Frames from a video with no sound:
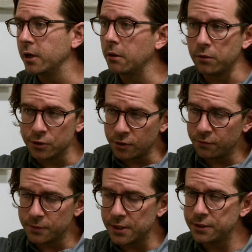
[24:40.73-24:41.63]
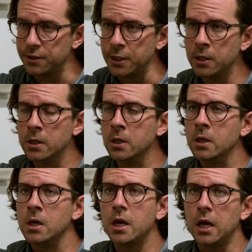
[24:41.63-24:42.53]
I'm originally from Tennessee,
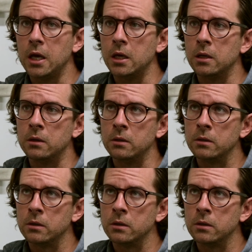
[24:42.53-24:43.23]
and